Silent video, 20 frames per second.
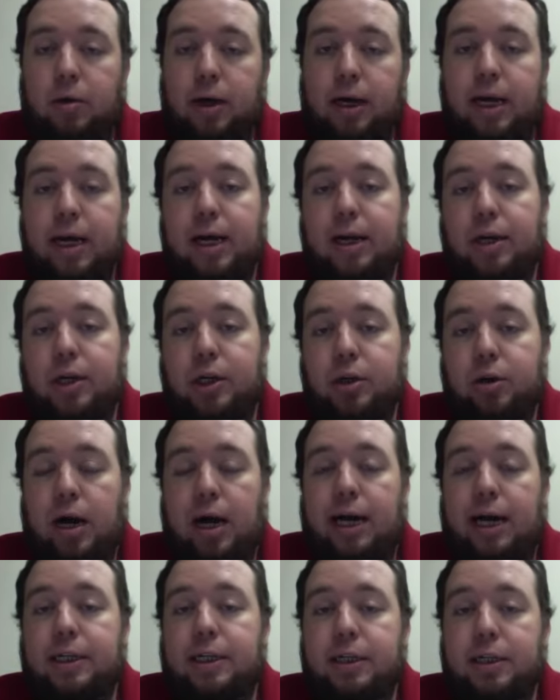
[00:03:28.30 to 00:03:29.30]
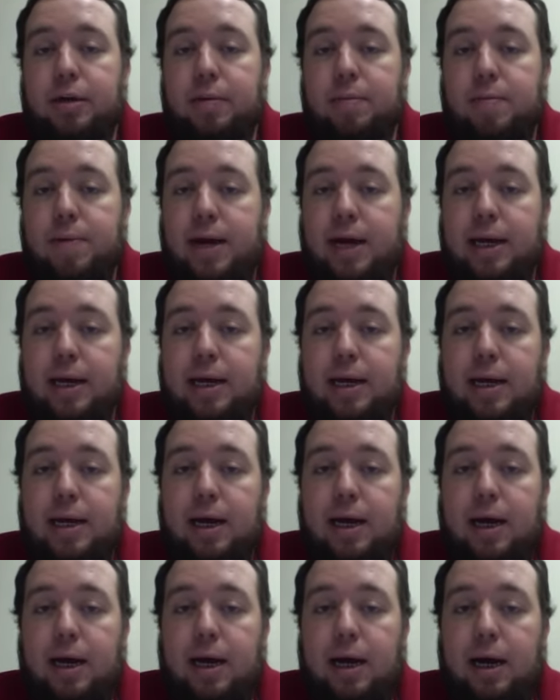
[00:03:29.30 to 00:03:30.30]
ahead and trying to commit
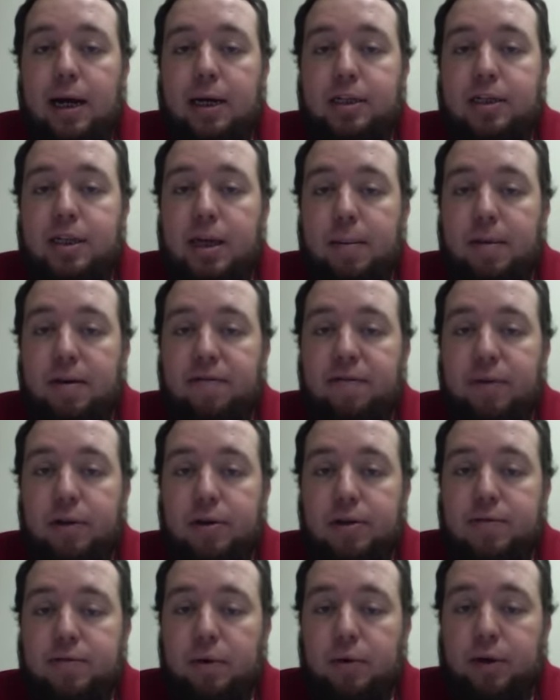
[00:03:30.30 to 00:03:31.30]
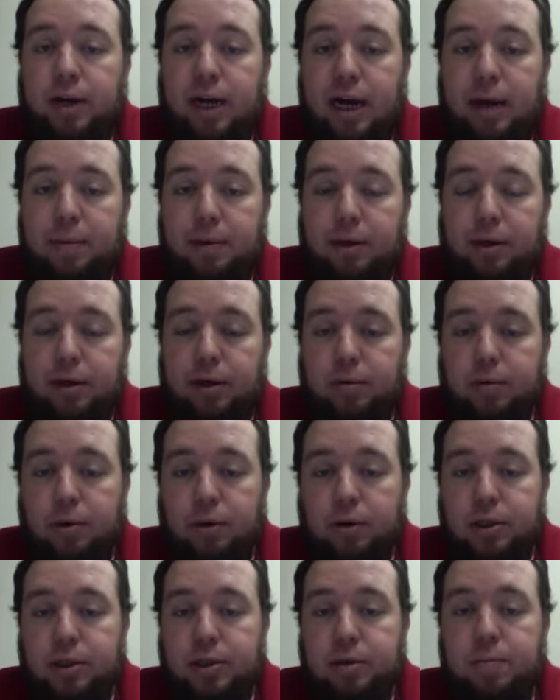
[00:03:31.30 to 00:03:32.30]
some of those vocabulary
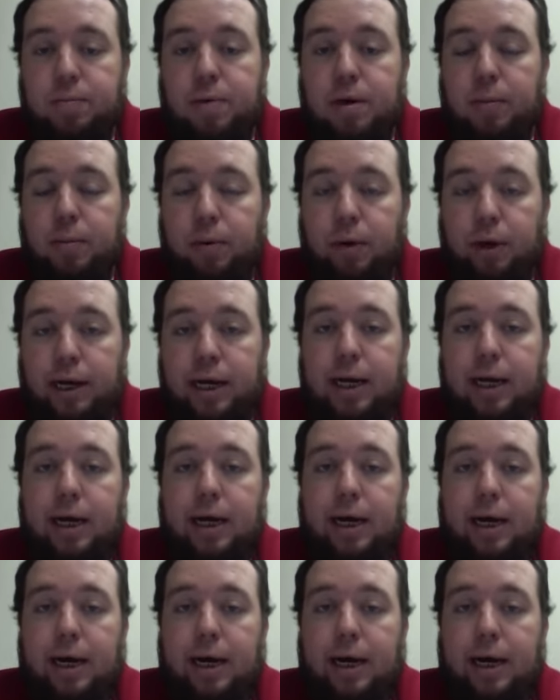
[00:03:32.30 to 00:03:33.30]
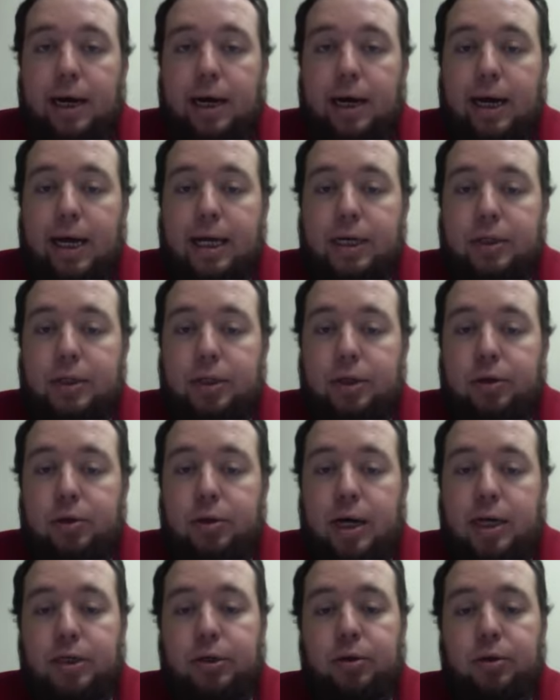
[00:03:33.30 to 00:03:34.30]
words to memory as
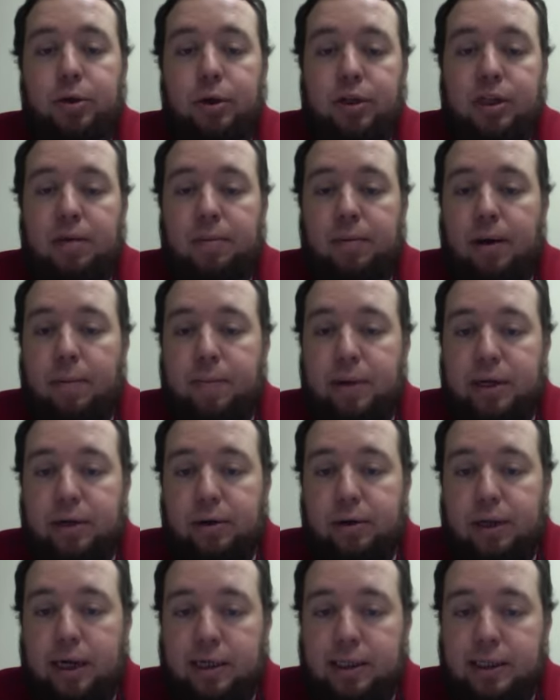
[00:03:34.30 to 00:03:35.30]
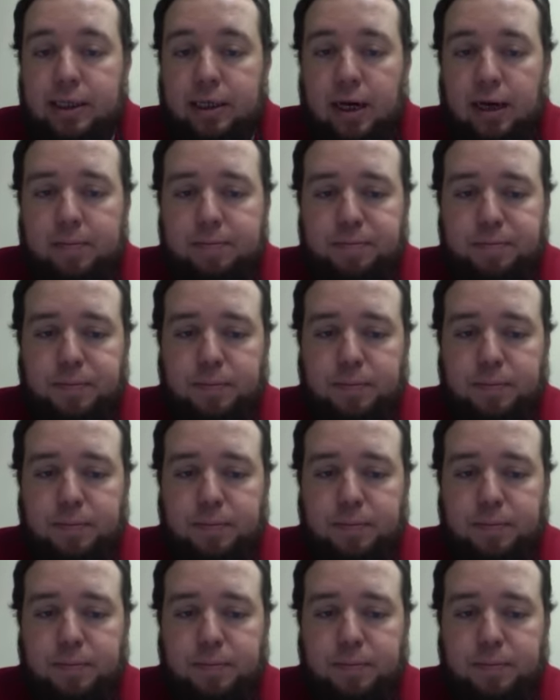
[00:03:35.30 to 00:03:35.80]
you look them up in your lexicon.